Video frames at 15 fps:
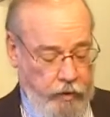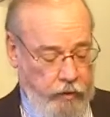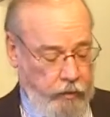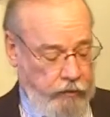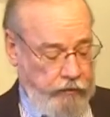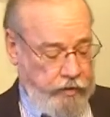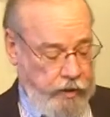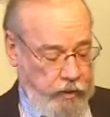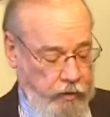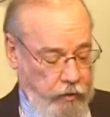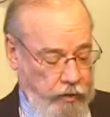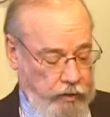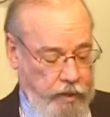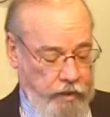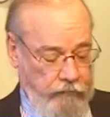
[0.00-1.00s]
when we've
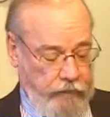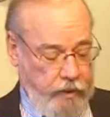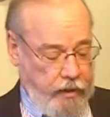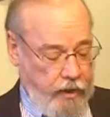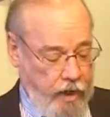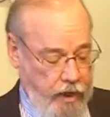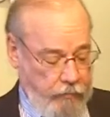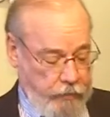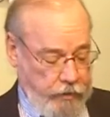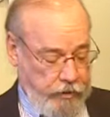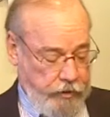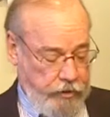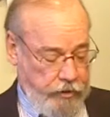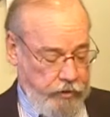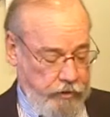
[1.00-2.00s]
seen what they've
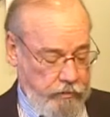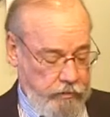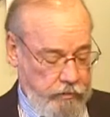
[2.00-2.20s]
accomplished.